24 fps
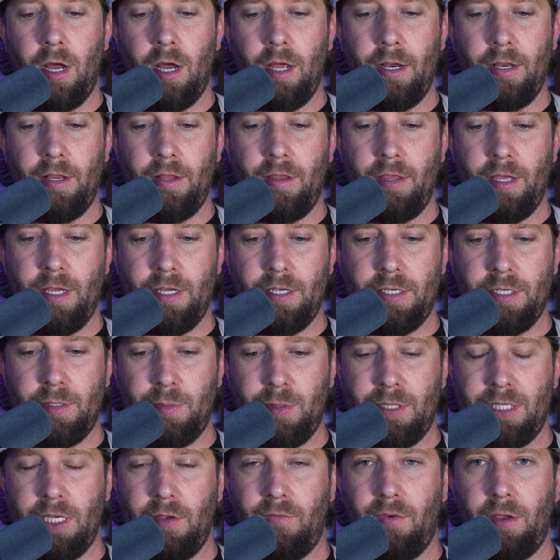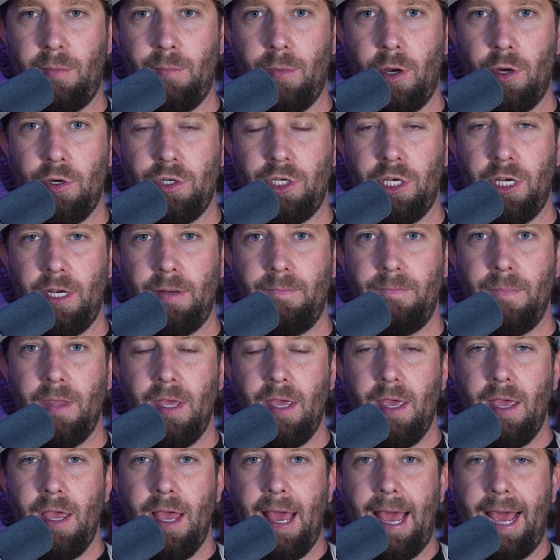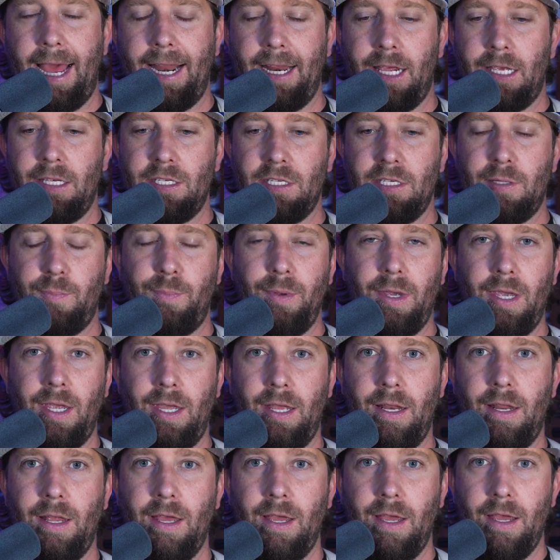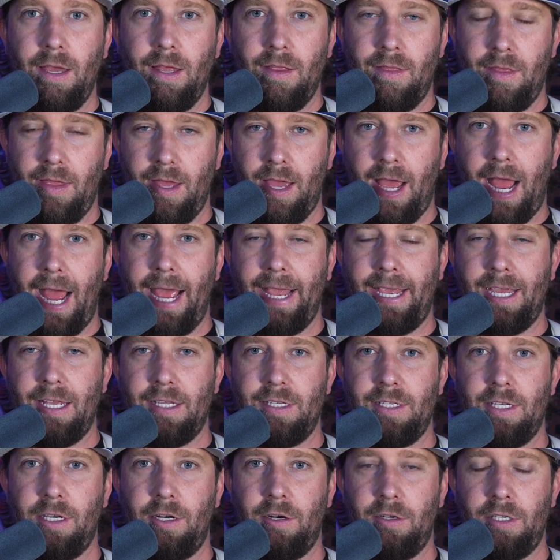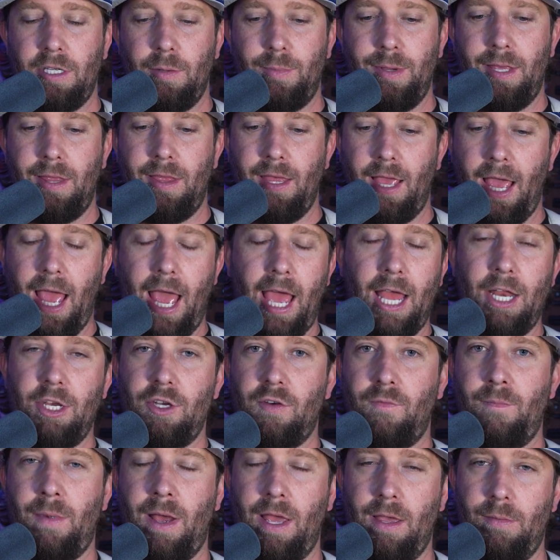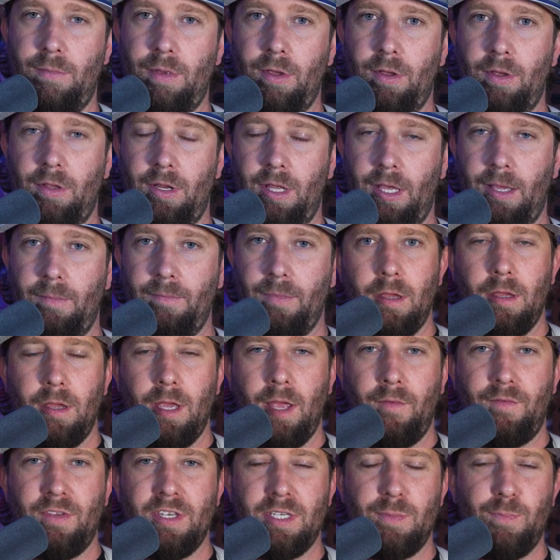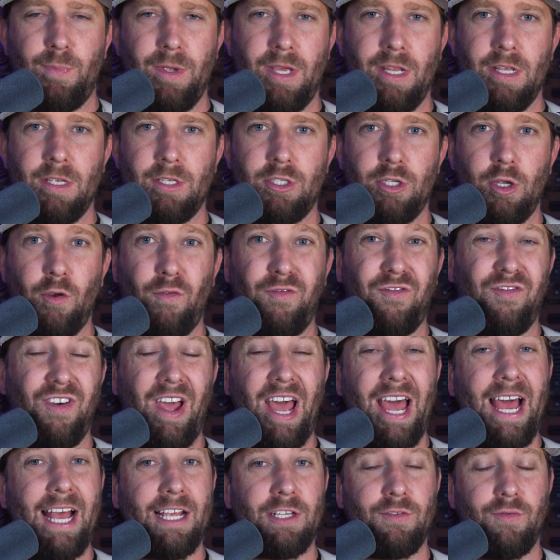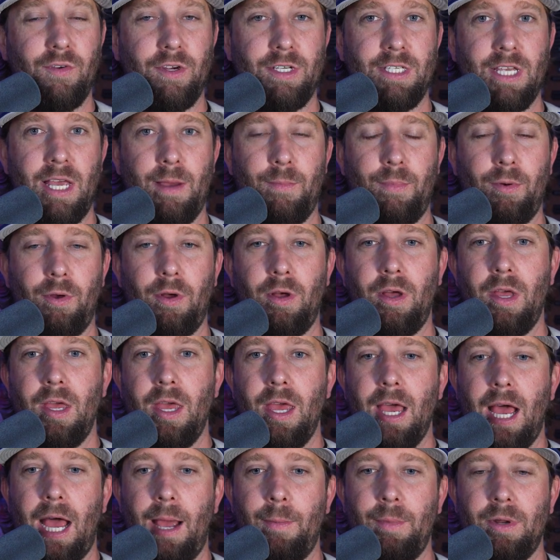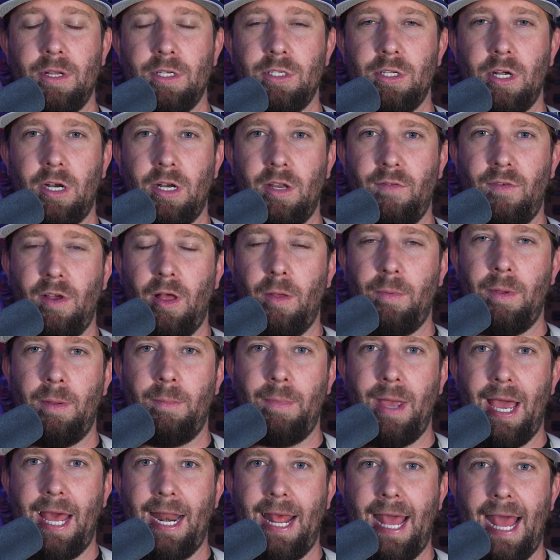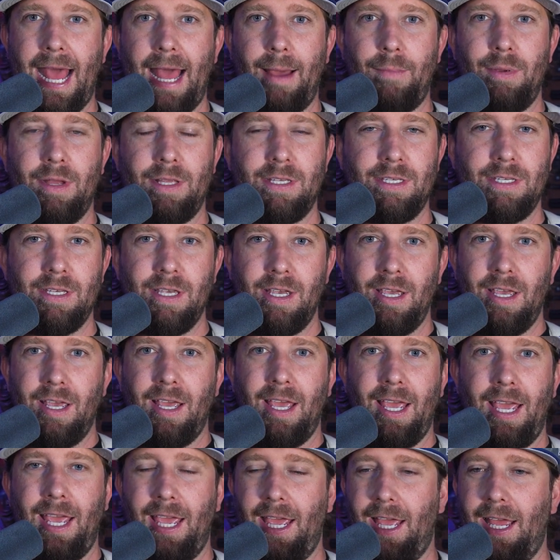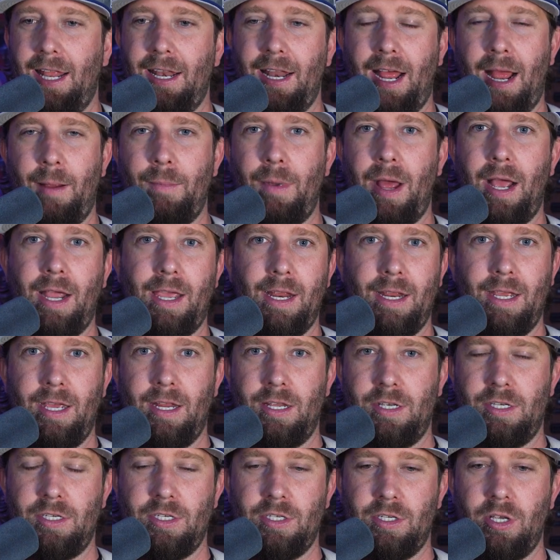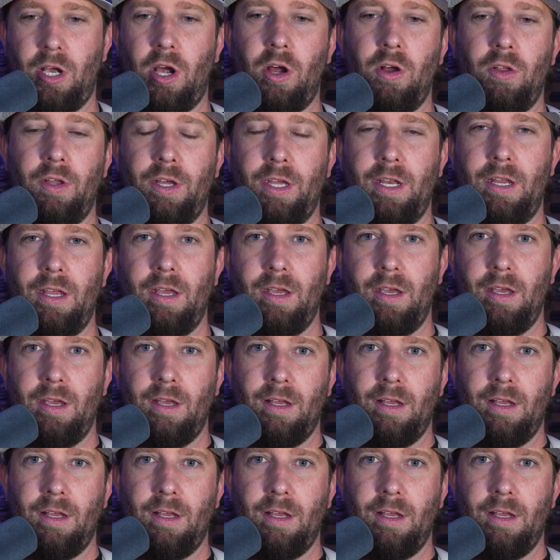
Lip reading: on this specific motion at a speed that I consider to be the edge of my ability. If the speed is too fast, for example, I'm going to start developing bad habits, and I'm not going to get a solid